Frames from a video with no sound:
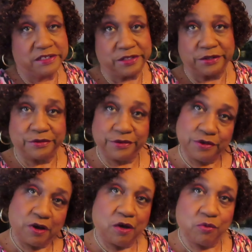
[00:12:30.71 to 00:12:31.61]
So
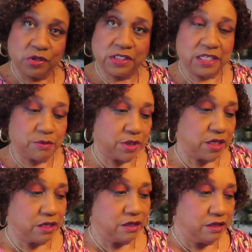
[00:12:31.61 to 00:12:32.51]
you all will see
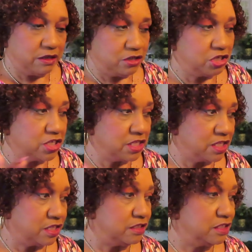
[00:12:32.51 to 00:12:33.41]
me cooking
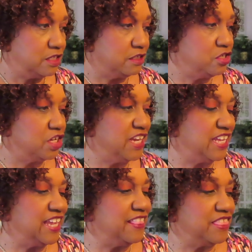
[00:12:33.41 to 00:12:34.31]
this,
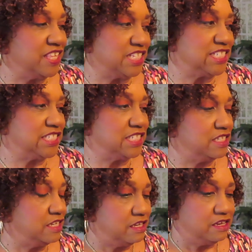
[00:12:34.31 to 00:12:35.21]
cooking in this.
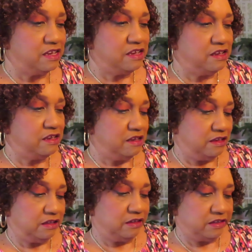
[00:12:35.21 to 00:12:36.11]

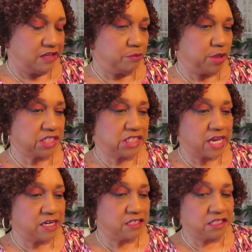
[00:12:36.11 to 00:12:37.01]
I'm
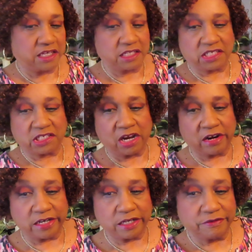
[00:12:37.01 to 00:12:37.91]
excited to get
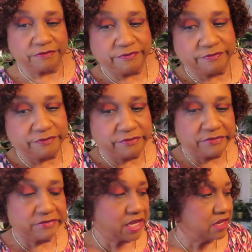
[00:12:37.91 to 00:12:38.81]
started.
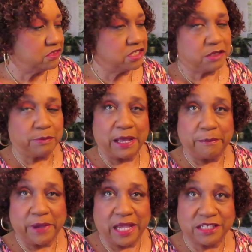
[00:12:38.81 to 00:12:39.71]
I just about
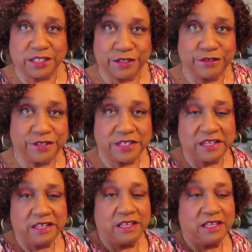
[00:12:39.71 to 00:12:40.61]
mastered
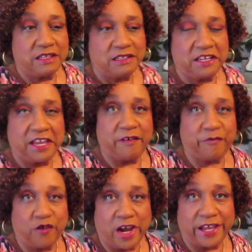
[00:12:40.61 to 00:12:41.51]
the air
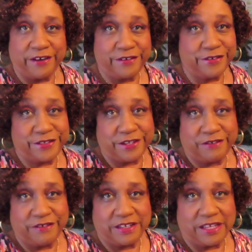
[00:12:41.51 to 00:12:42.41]
fryer,
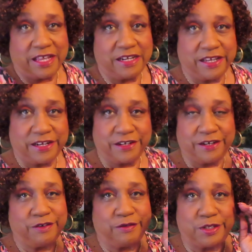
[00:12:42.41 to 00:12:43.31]
so I needed a
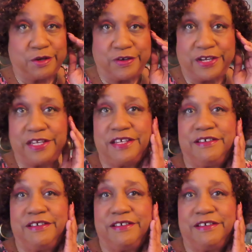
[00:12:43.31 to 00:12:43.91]
new toy.